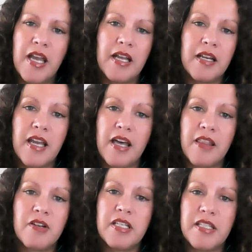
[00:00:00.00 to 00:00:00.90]
and
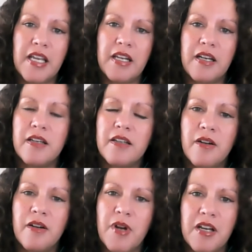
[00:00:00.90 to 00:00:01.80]
gathering data
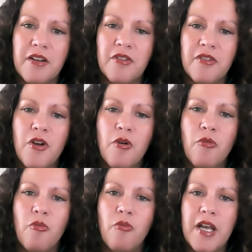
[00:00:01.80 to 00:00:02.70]
around
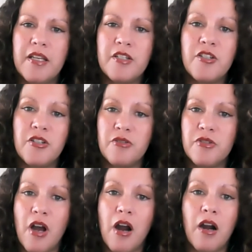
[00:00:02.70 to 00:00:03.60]
what
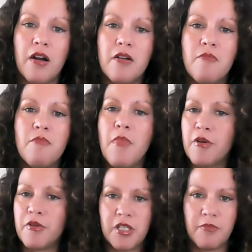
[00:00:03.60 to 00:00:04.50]
issues are
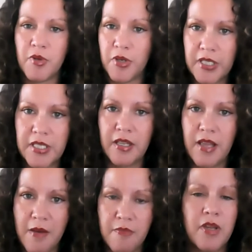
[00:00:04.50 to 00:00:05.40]
most important to
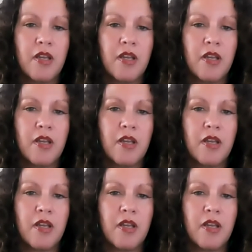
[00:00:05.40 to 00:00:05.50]
them